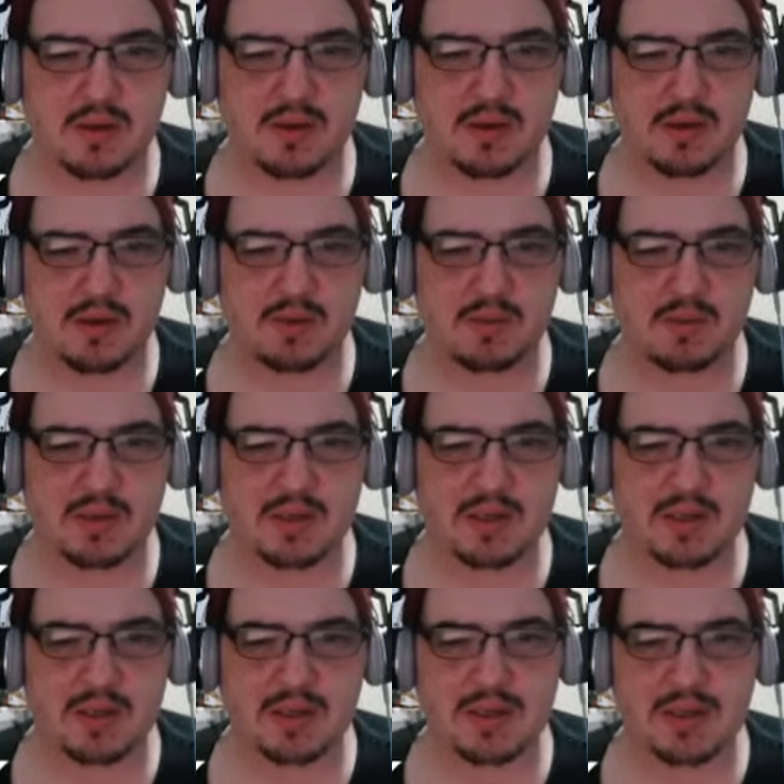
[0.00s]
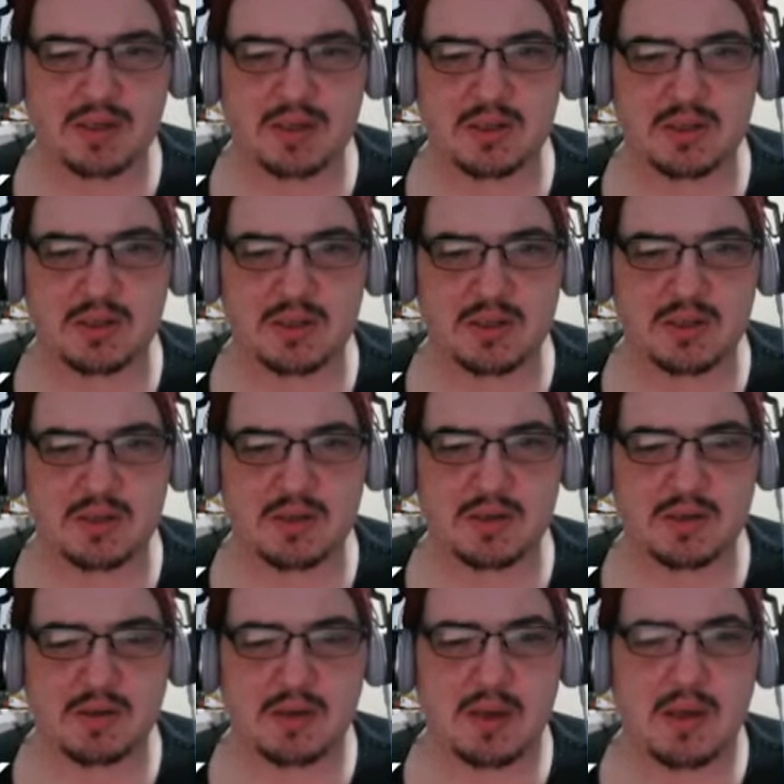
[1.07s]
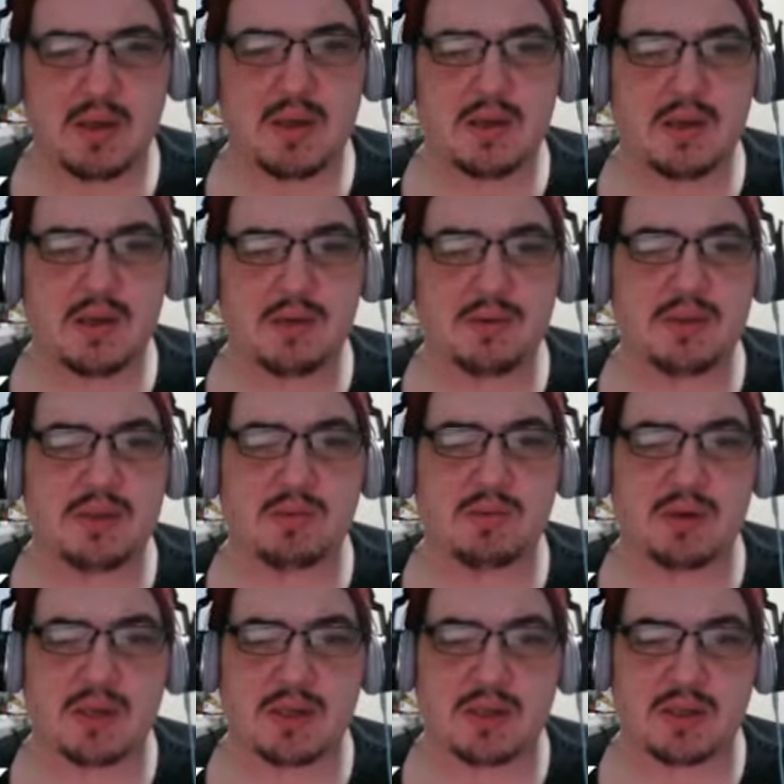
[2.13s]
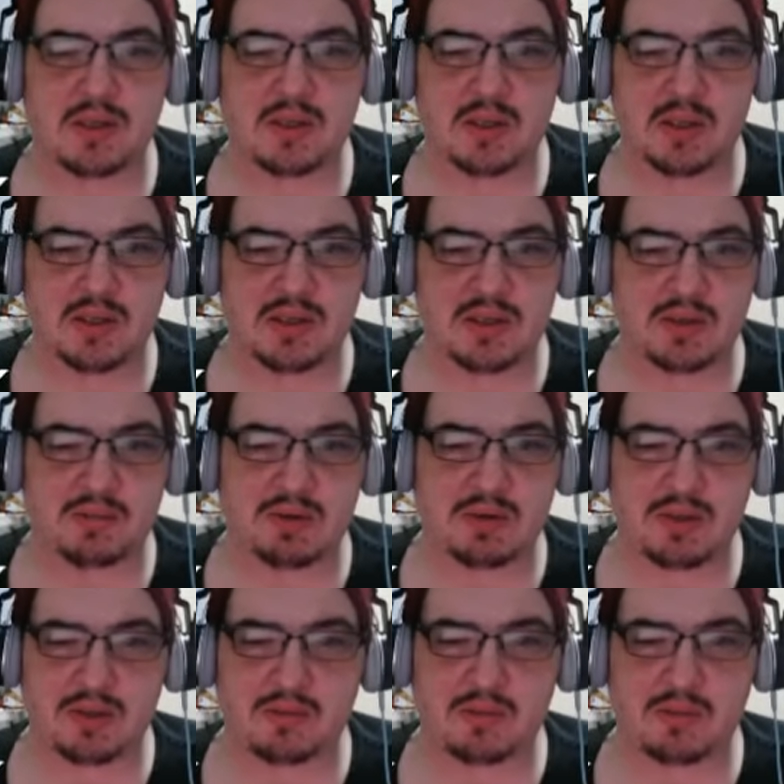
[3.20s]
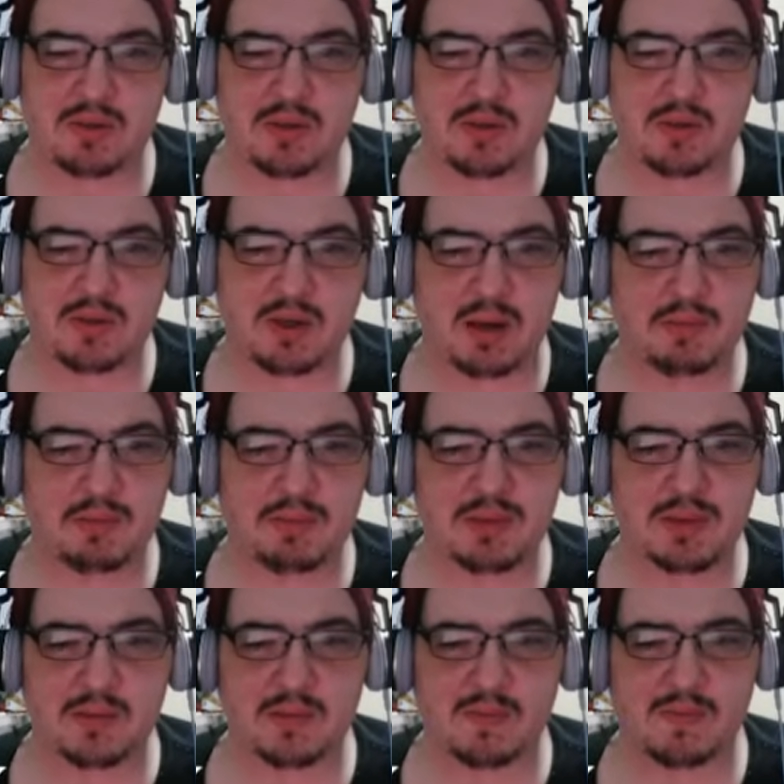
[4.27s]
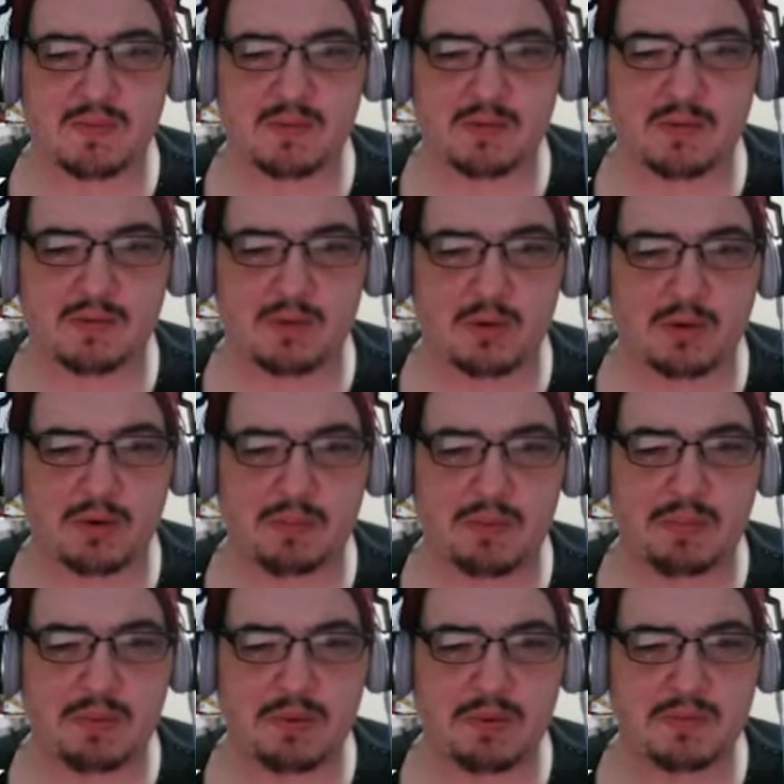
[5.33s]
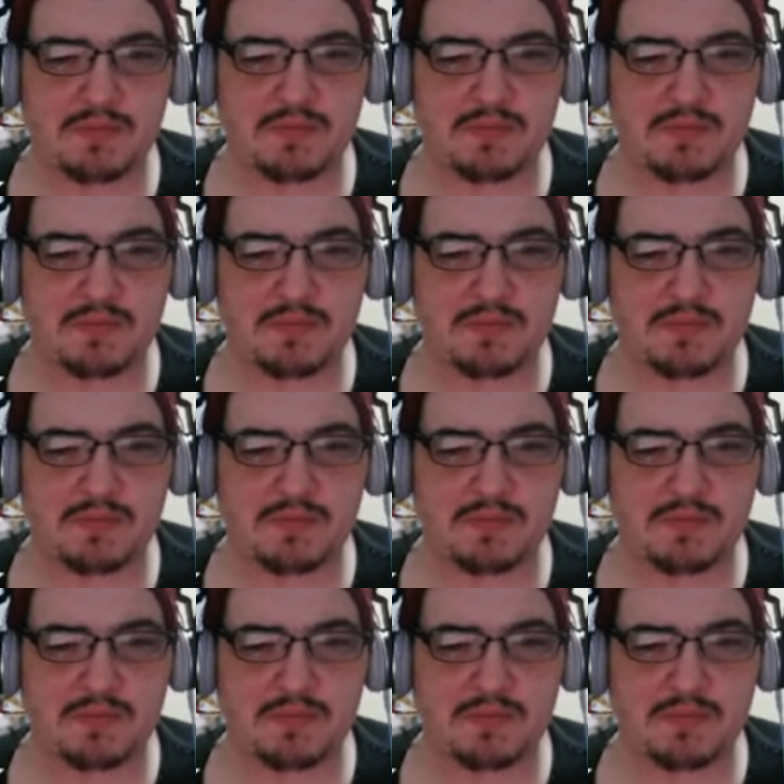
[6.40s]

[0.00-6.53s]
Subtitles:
Alright, we're gonna collect these shells. Now, the reason we're collecting shells is because when we do jobs for people,